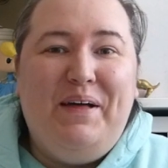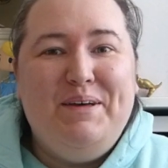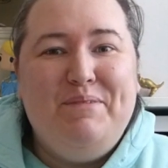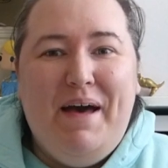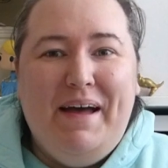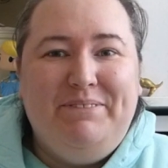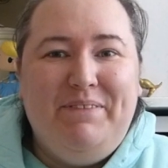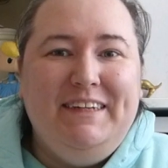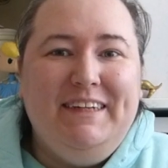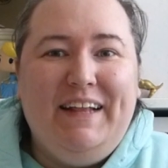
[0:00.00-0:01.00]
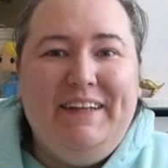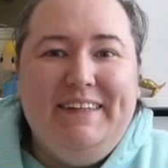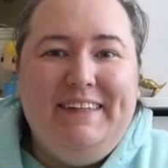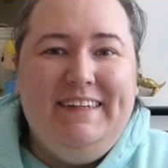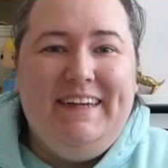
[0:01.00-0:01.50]
Welcome back to my
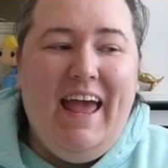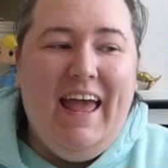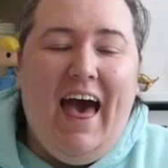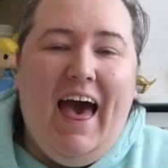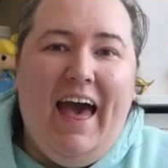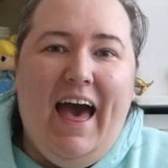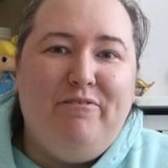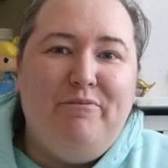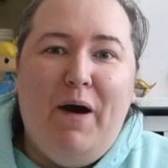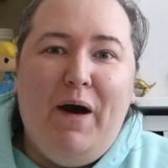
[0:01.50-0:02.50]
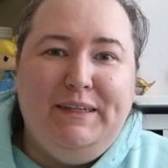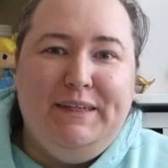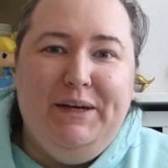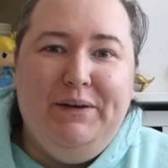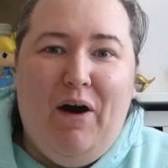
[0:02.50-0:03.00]
channel. Today I have part
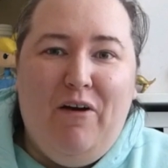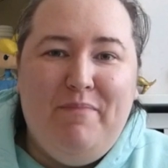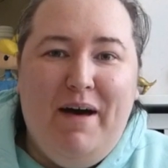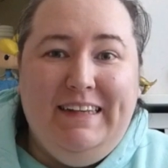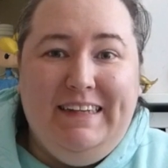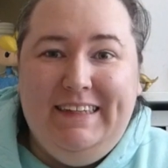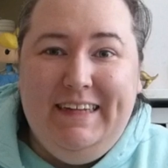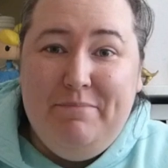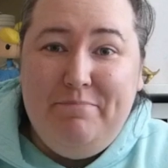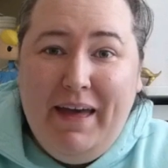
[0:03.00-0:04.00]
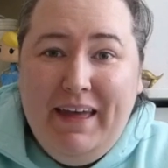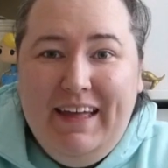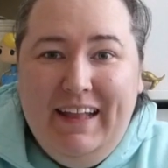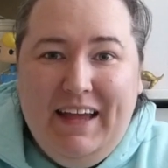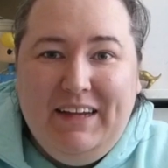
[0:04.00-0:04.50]
two of my Disney bag
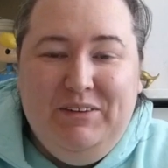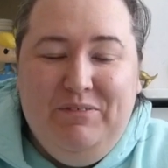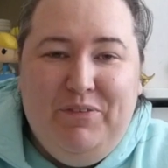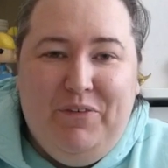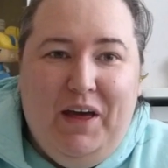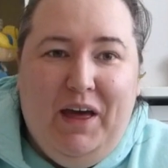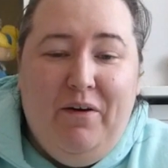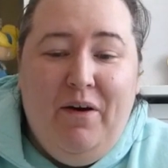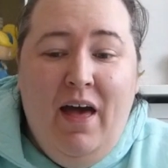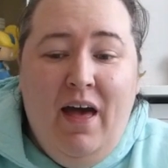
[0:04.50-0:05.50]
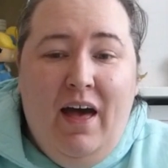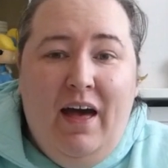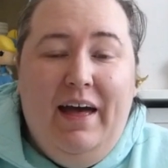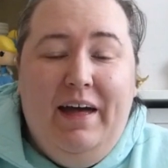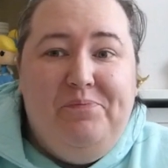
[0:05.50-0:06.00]
collection for you.
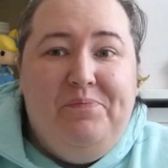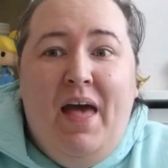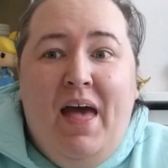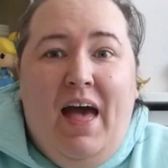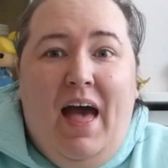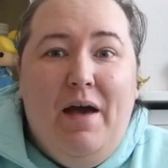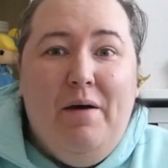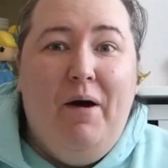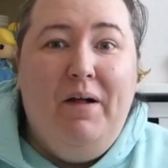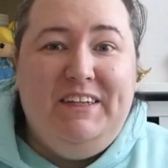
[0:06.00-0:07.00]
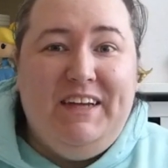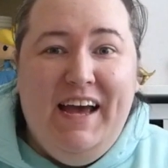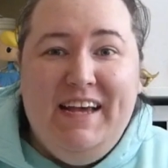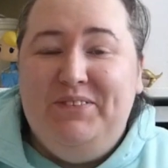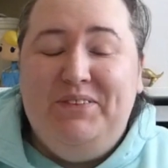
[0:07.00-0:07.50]

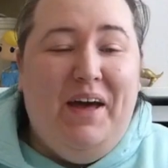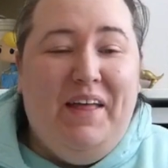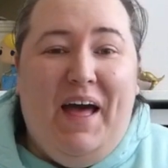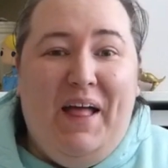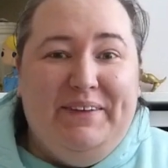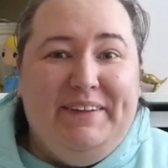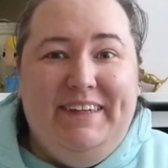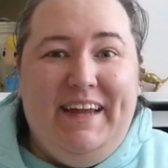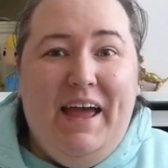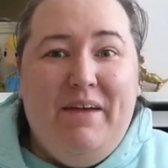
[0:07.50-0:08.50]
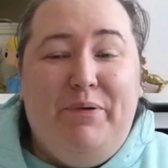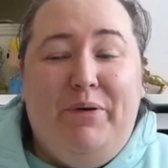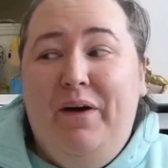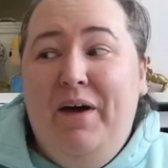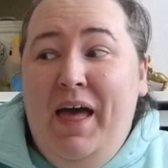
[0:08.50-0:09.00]
Apologise for the way that I look today,
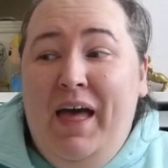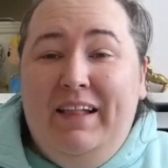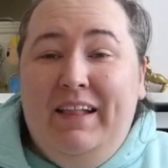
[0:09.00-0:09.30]
but